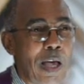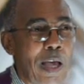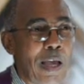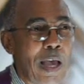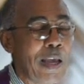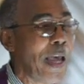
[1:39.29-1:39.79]

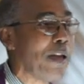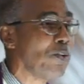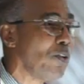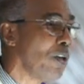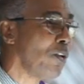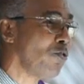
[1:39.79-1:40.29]
I
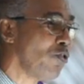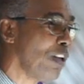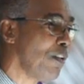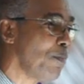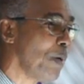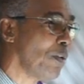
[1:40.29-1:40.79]
had good
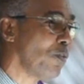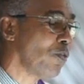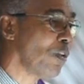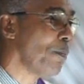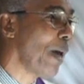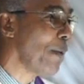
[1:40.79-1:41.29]
achievements
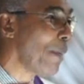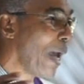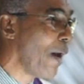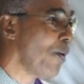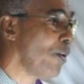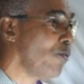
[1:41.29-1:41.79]
in my
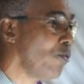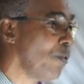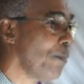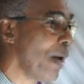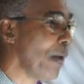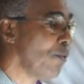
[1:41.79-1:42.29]
marriage
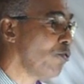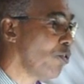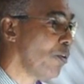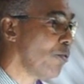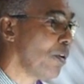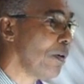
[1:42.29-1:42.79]
and my
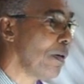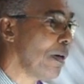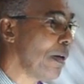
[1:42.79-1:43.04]
children.